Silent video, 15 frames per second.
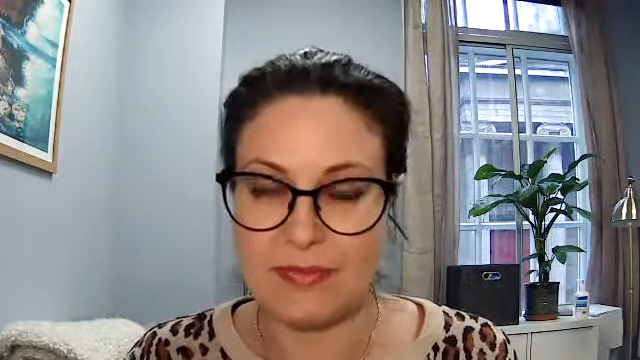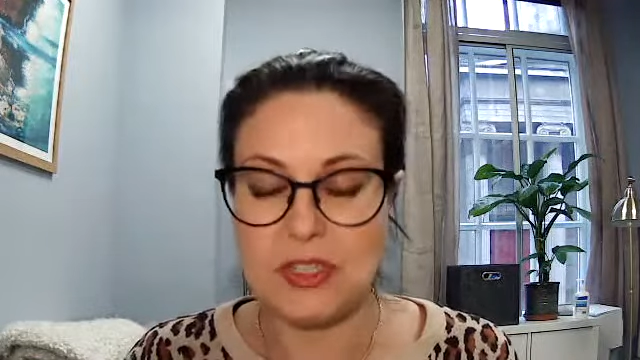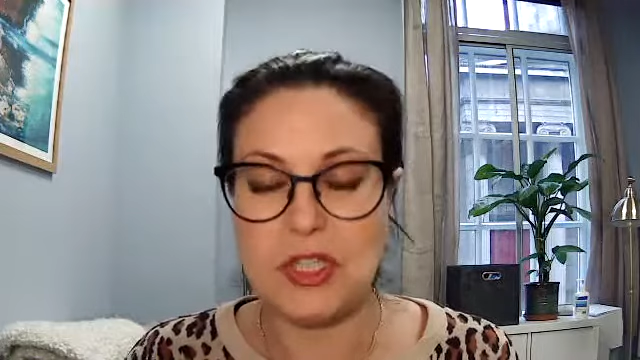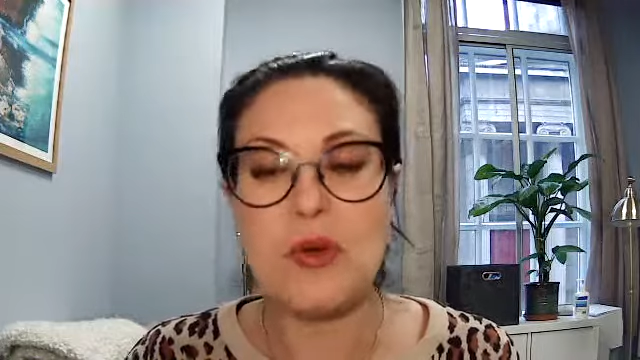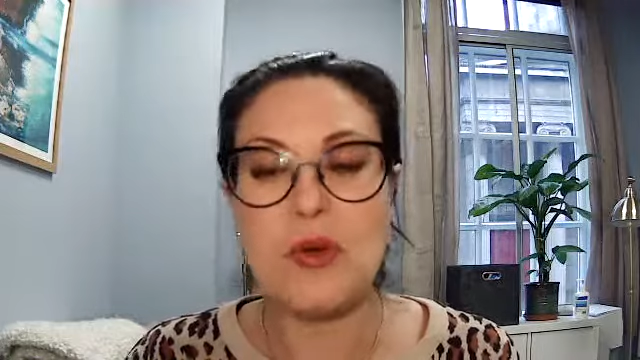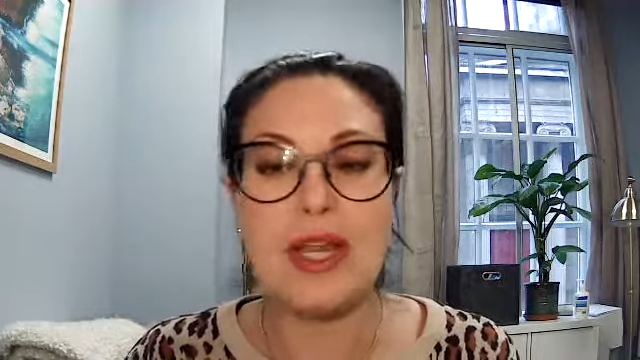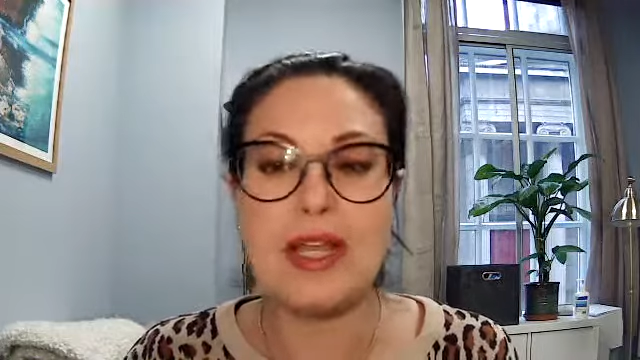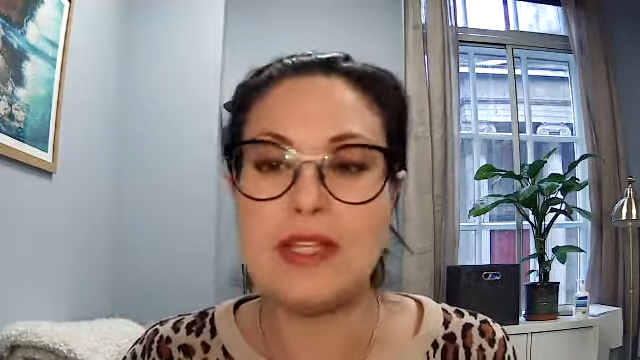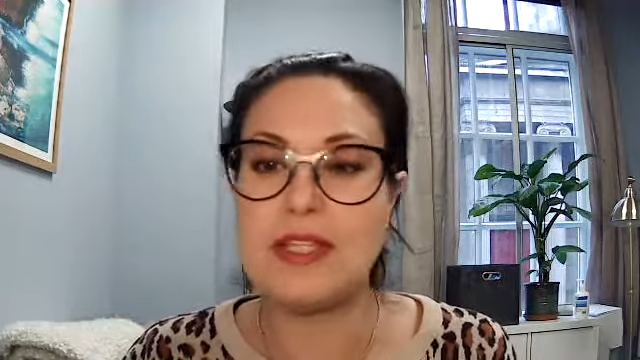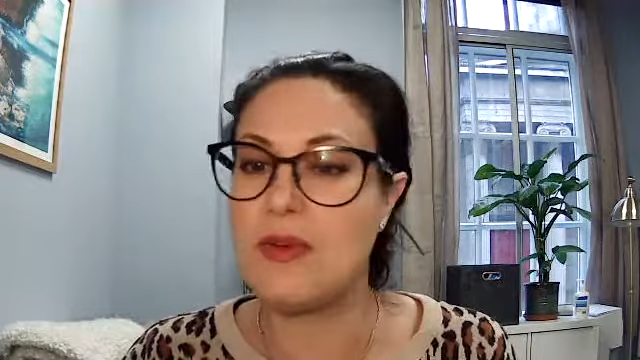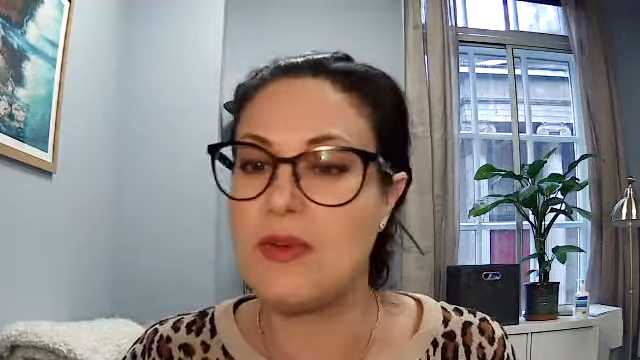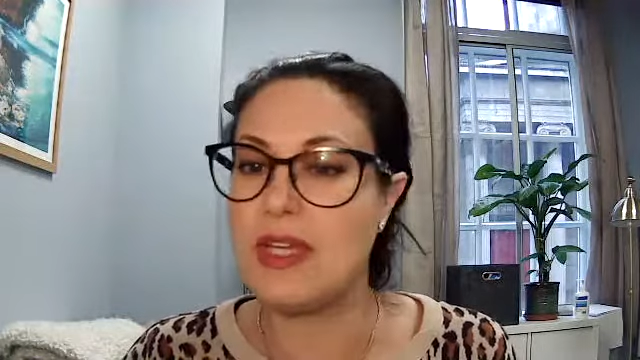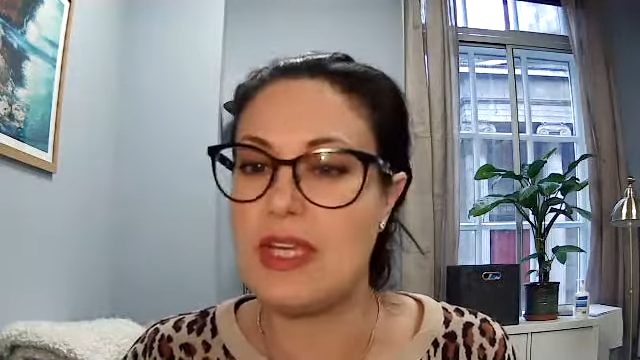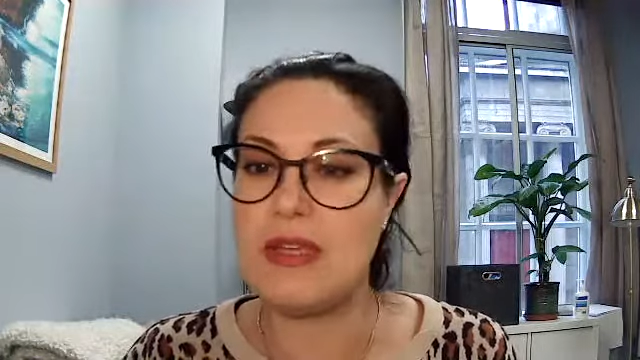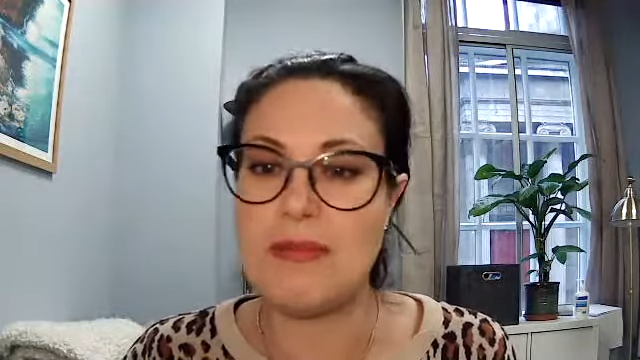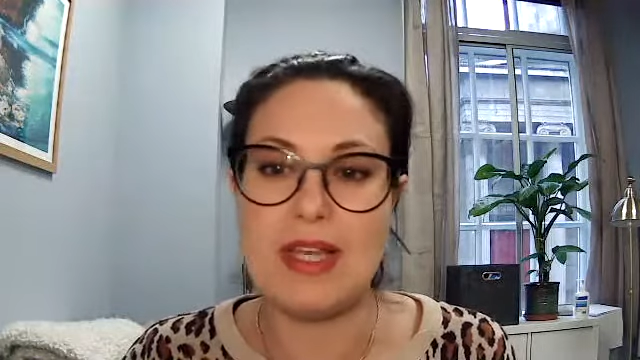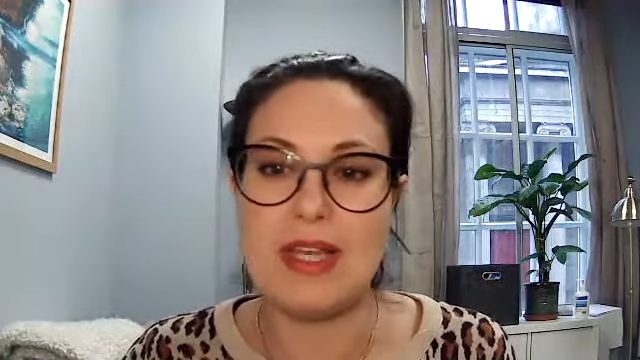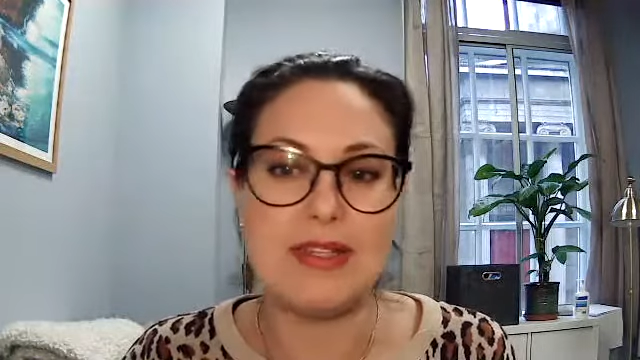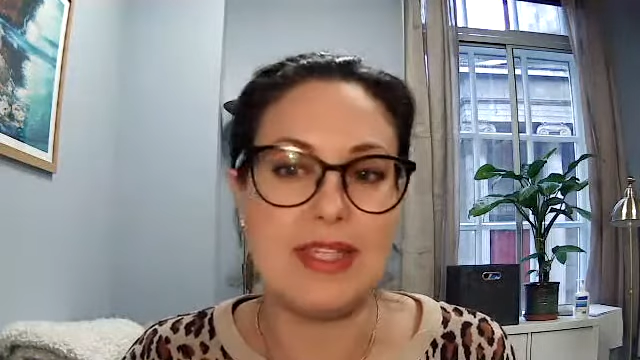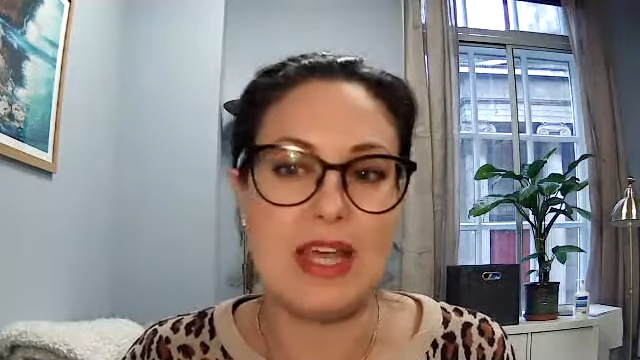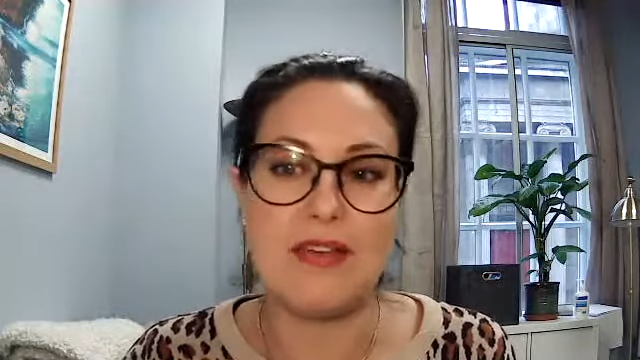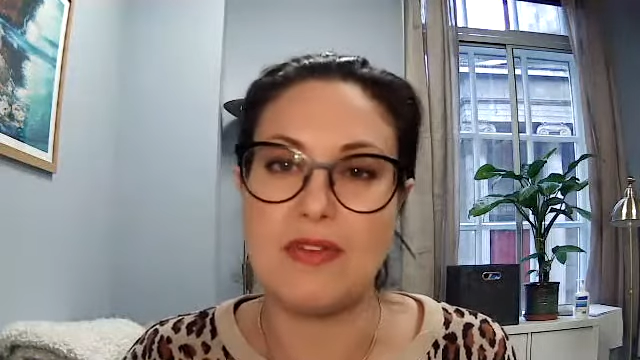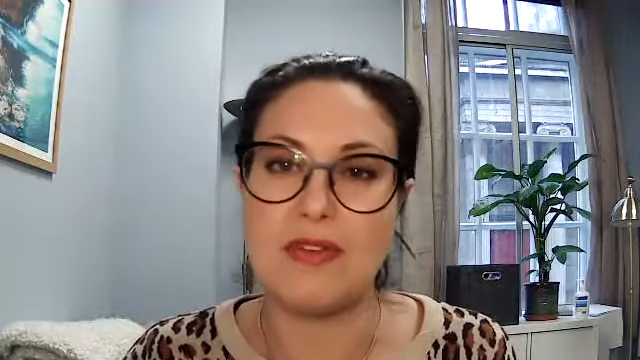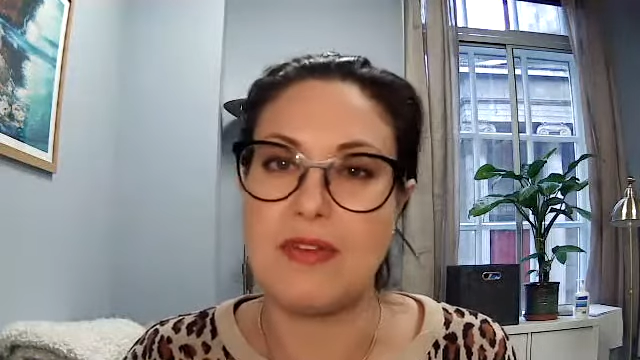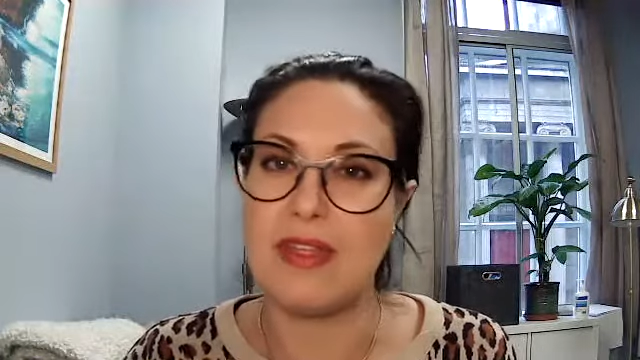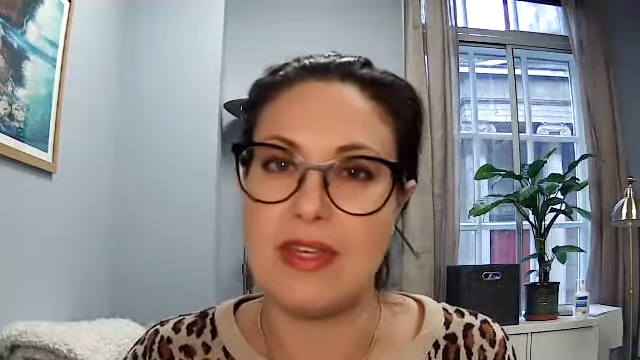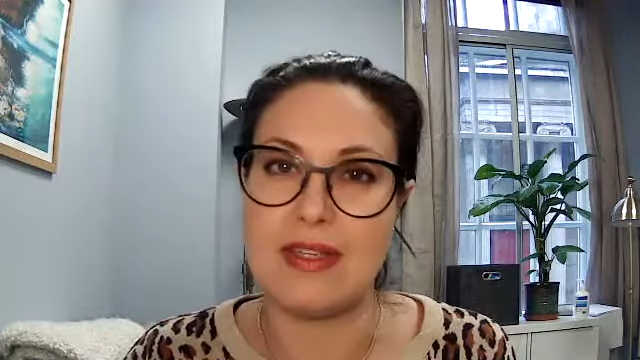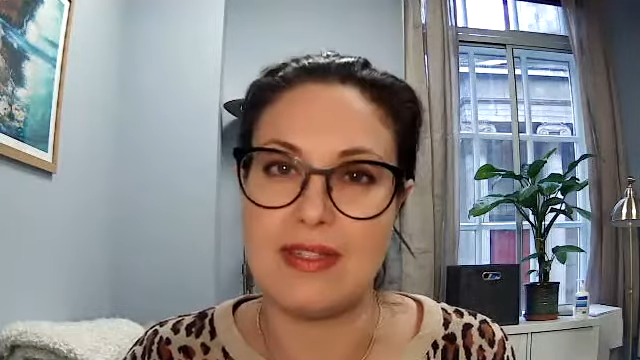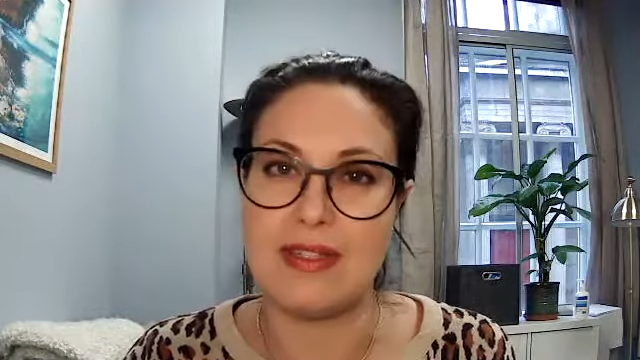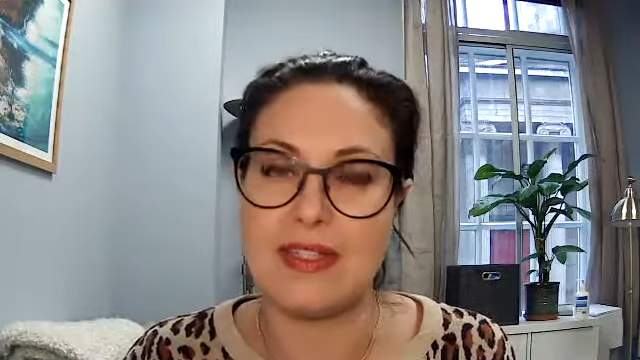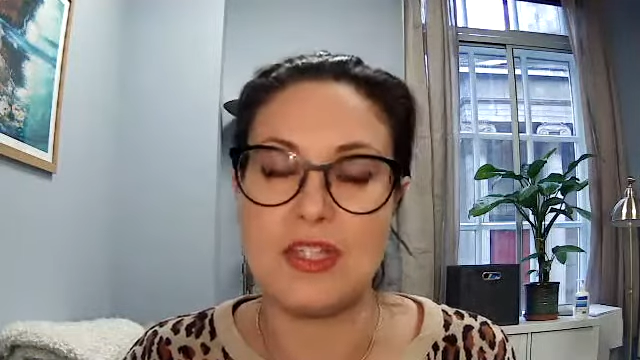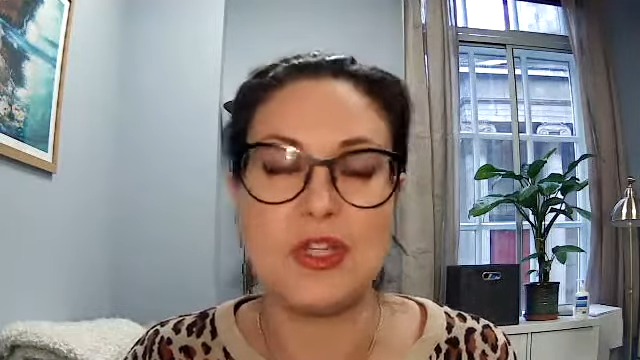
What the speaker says: don't answer emails after this.